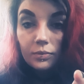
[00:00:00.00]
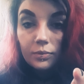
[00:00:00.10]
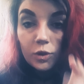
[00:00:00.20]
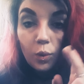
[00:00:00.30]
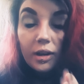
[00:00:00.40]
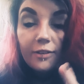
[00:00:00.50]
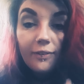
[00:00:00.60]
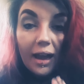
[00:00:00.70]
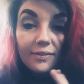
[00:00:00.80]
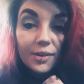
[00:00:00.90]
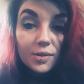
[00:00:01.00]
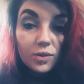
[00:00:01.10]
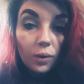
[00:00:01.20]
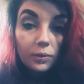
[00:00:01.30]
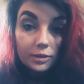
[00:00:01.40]
25 years
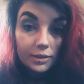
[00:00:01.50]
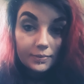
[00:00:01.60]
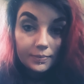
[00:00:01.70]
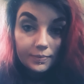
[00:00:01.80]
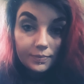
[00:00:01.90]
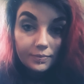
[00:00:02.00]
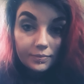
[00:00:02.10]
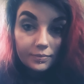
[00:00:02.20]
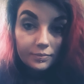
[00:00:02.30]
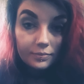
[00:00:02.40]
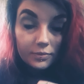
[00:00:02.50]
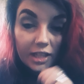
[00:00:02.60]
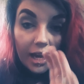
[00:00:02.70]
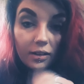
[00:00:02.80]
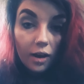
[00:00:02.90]
old.
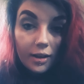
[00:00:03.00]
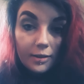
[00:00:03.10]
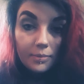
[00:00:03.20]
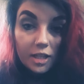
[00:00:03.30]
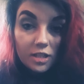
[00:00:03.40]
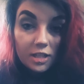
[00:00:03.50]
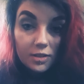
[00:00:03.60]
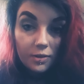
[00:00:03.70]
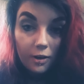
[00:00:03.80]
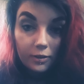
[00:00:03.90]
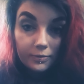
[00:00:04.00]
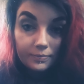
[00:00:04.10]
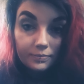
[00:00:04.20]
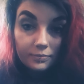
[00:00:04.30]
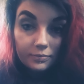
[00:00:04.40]
Cannot admit she's wrong.
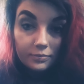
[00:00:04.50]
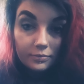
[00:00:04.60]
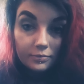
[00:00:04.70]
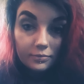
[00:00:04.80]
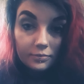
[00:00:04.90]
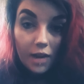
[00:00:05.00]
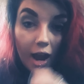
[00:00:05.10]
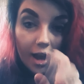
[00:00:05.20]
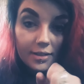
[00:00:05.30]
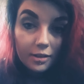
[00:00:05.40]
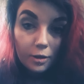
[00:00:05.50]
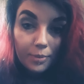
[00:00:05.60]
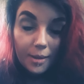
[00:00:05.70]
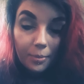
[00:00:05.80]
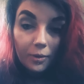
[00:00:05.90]
Has other
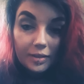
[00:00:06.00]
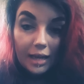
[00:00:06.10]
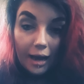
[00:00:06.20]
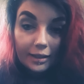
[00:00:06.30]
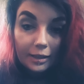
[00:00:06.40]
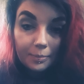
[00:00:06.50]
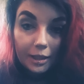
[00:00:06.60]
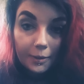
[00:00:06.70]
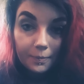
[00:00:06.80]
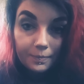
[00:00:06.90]
people attacking me.